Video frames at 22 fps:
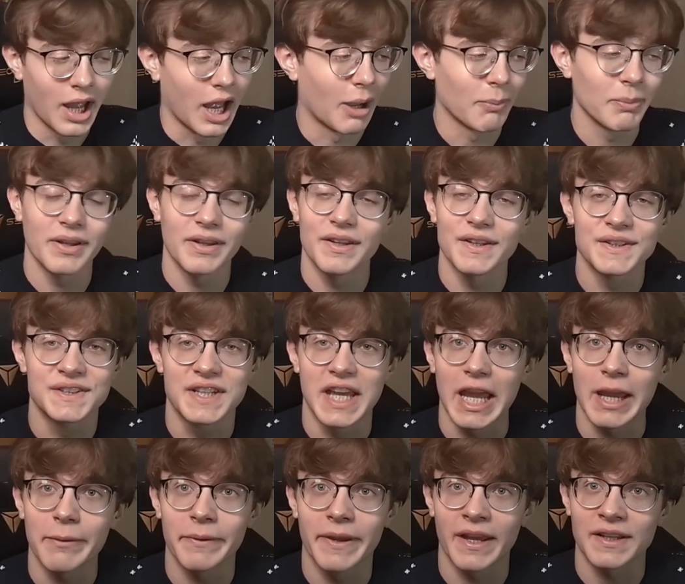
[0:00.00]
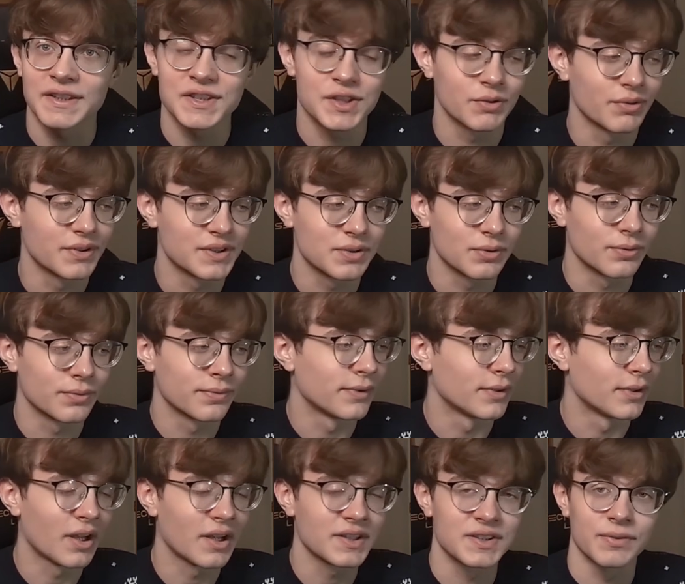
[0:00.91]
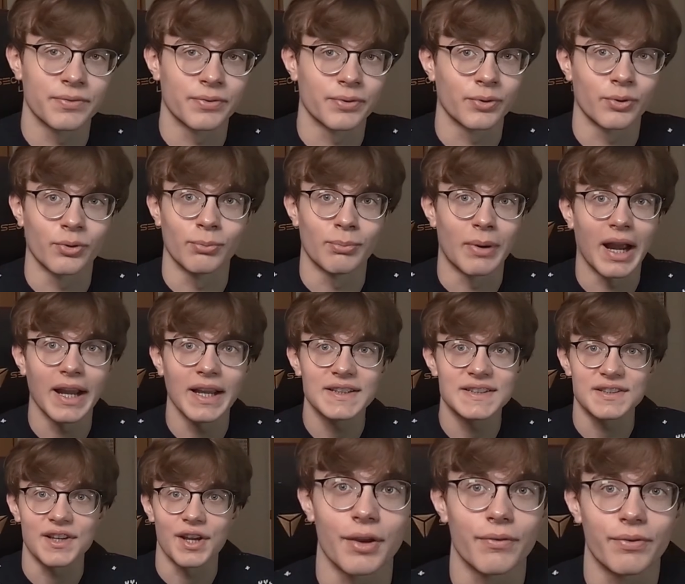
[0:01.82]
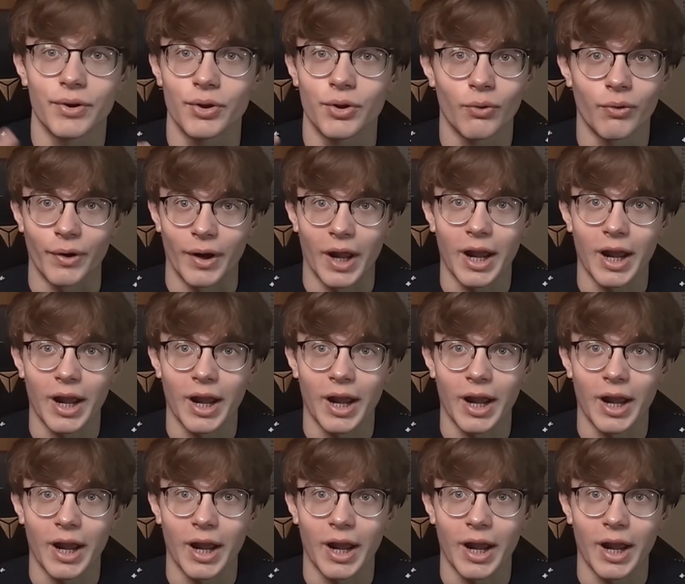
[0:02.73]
mean, this game gets you into a philosophical mindset, if you know what I